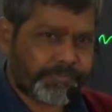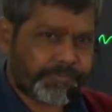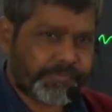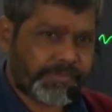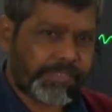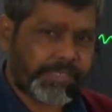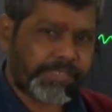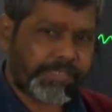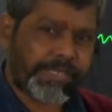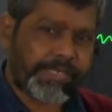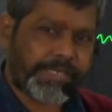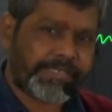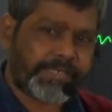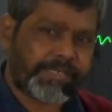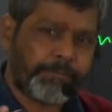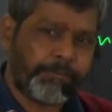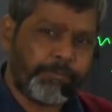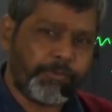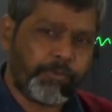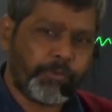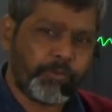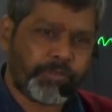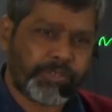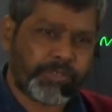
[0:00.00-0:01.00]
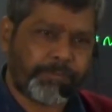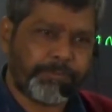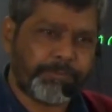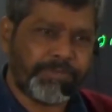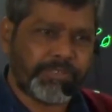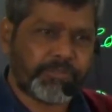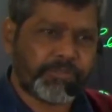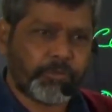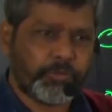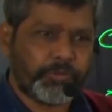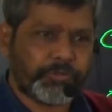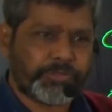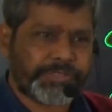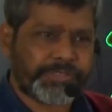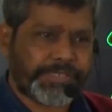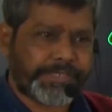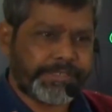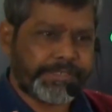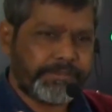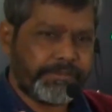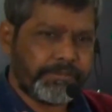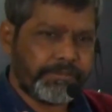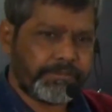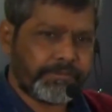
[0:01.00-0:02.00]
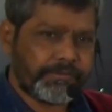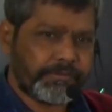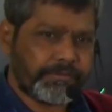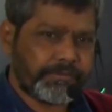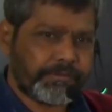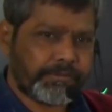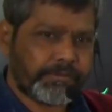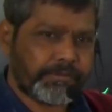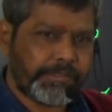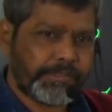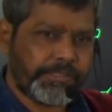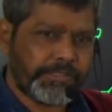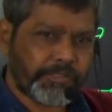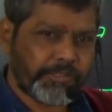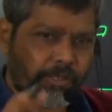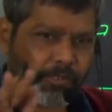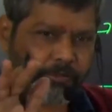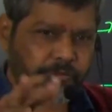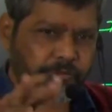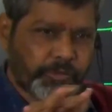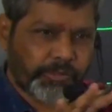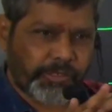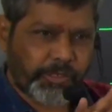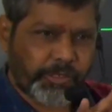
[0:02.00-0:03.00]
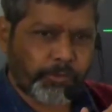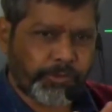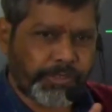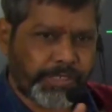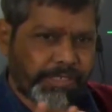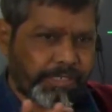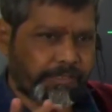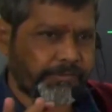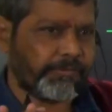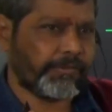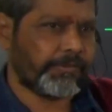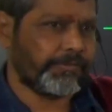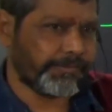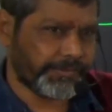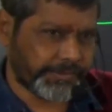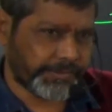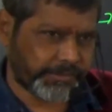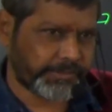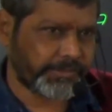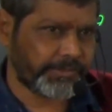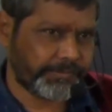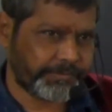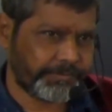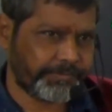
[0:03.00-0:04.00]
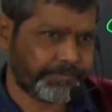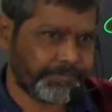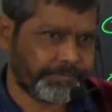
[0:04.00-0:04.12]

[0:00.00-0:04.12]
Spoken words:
That attempt to commit suicide is also now done away with.